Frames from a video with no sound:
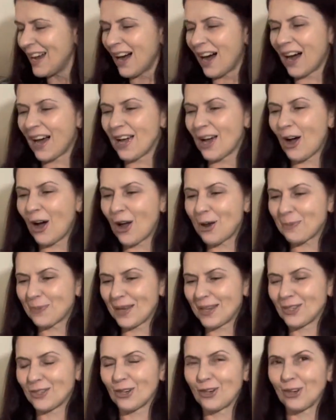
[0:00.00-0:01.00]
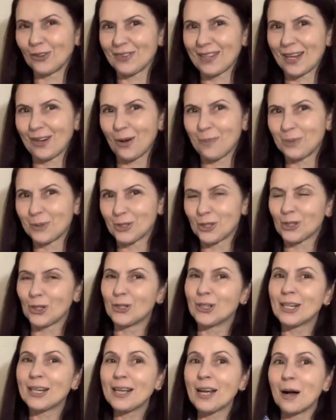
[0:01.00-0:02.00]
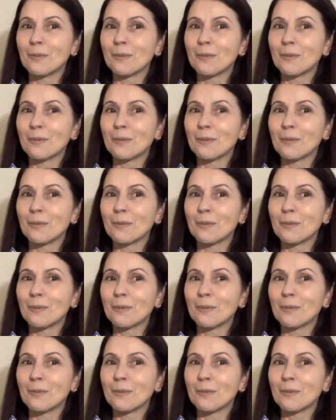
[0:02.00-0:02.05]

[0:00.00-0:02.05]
I hope that you got that opportunity.